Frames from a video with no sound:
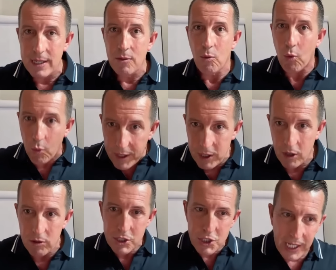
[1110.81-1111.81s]
will
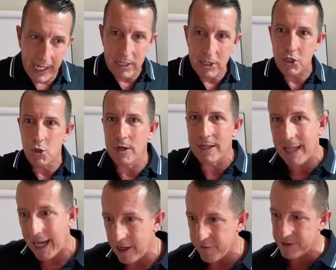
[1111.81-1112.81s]
change your life.